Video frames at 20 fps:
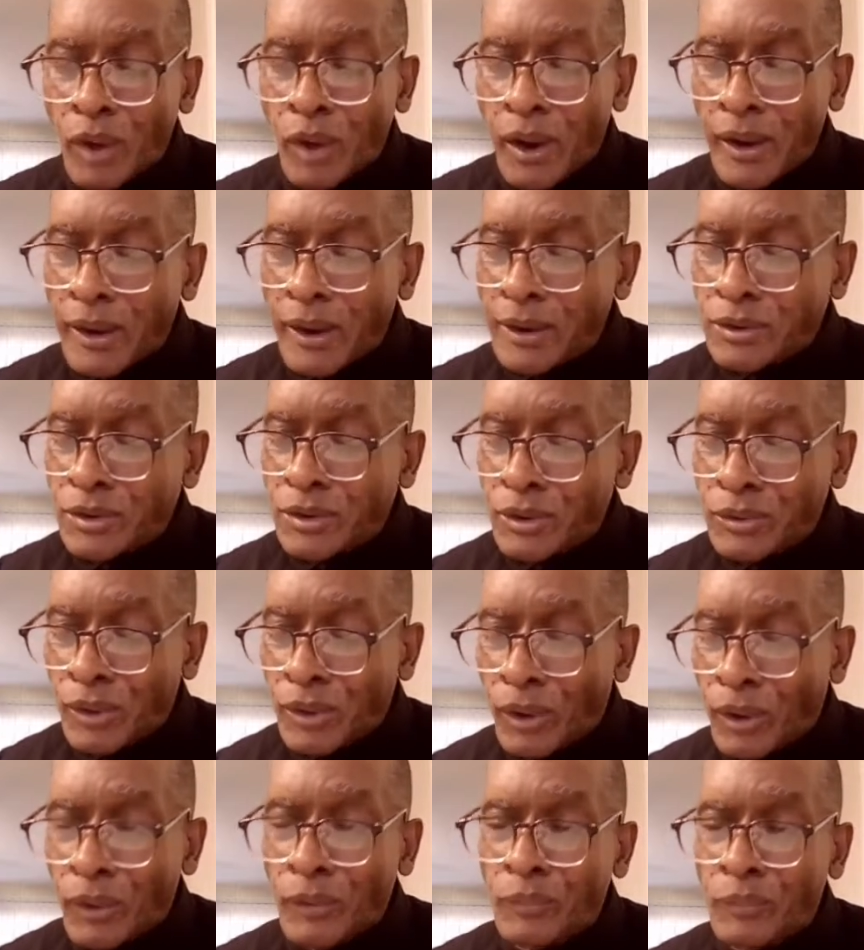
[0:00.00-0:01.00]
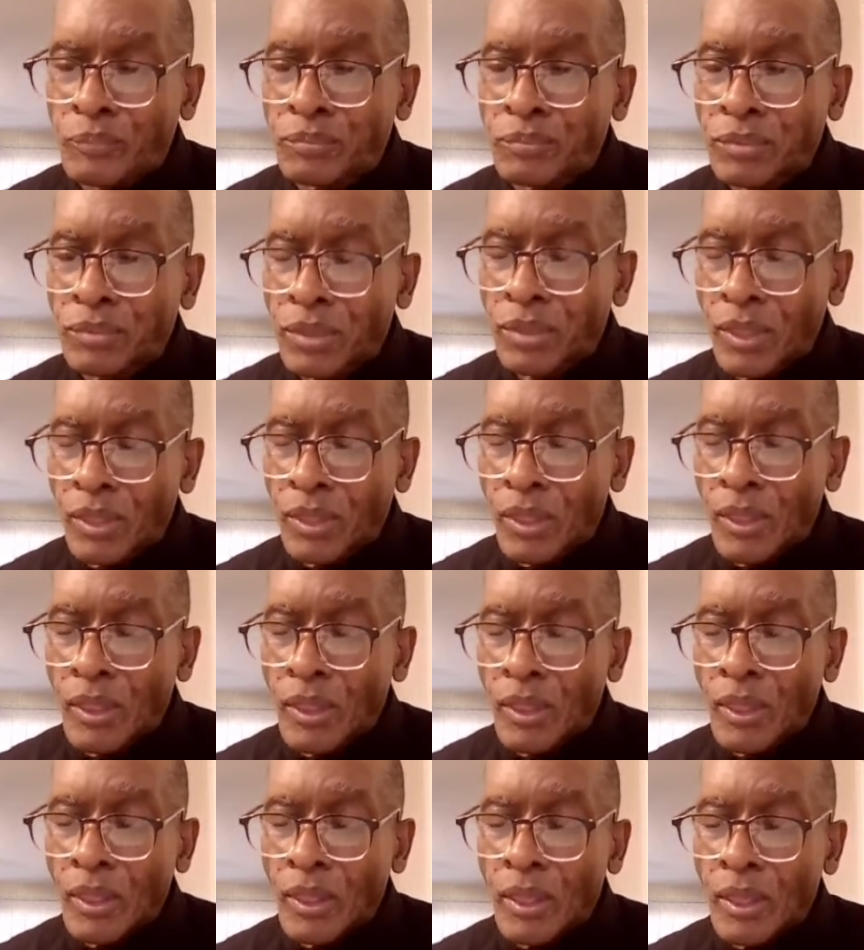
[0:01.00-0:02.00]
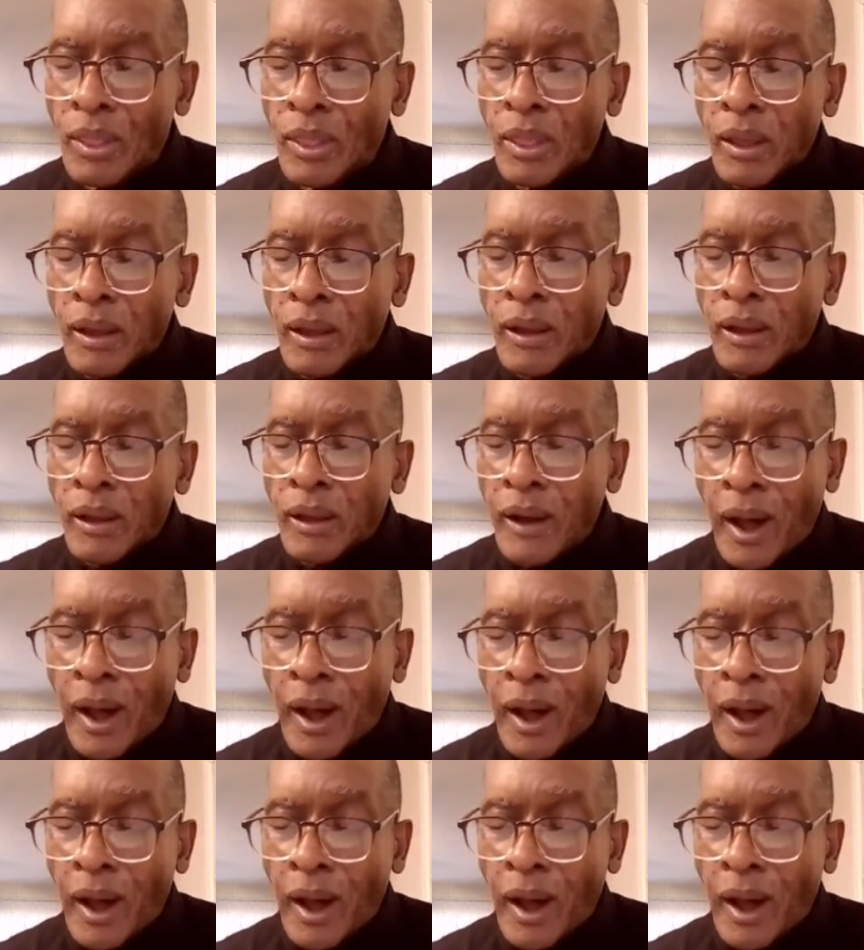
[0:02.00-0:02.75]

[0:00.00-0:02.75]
Trying to let you know God